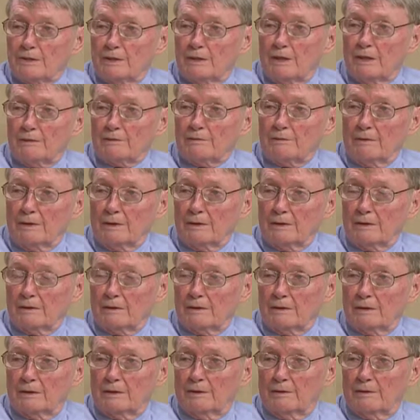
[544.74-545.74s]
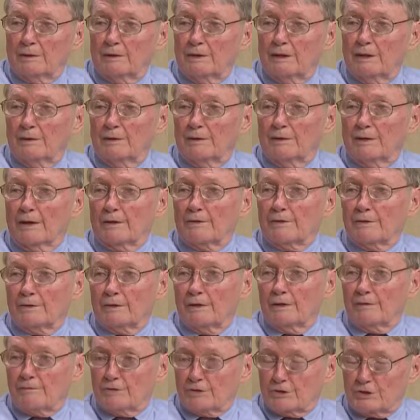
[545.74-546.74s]
the entree. Okay. Uh, another
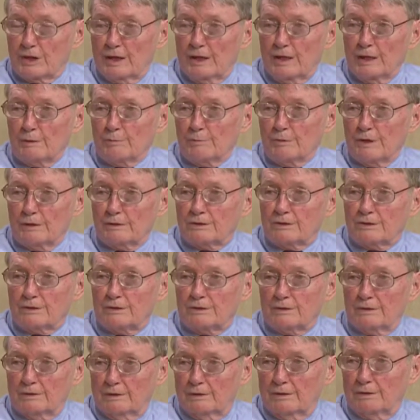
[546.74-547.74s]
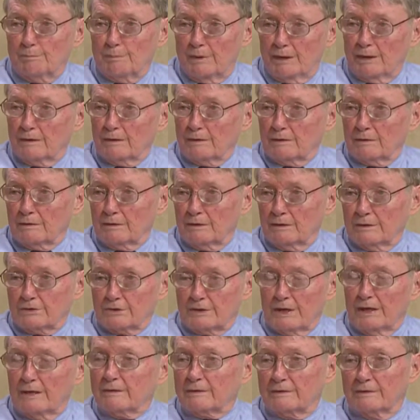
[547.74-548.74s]
of the same that's uh, better, a
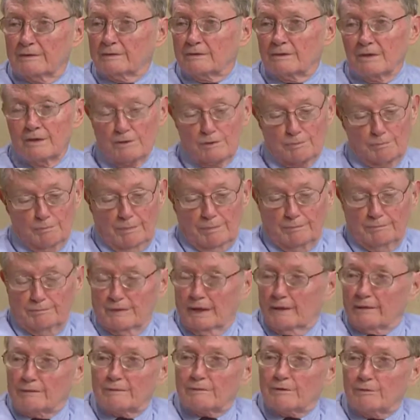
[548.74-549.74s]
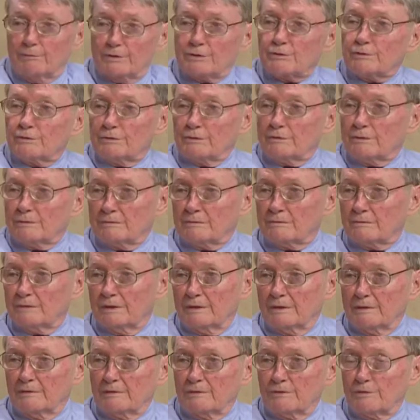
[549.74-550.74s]
steak that is not gristle
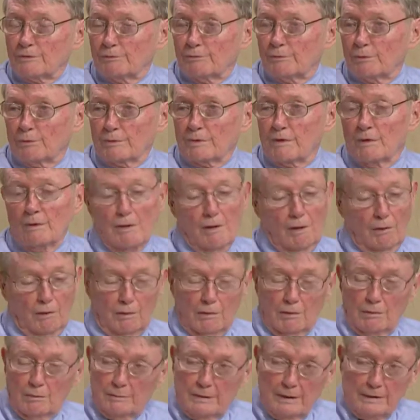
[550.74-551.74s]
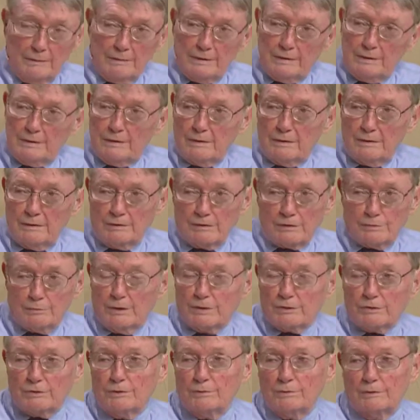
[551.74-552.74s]
and right. so forth, mm-hmm. or maybe
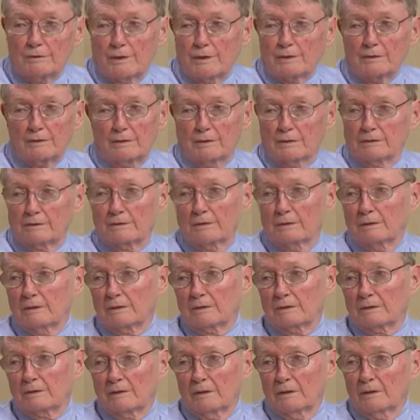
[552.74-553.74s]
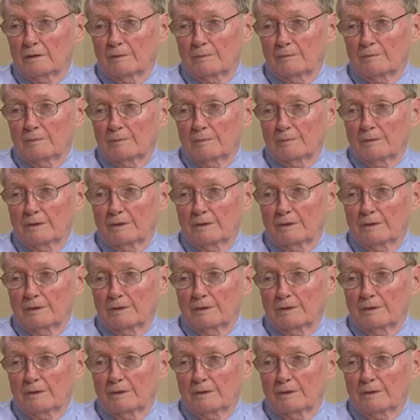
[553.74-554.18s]
switch to another entree. Um,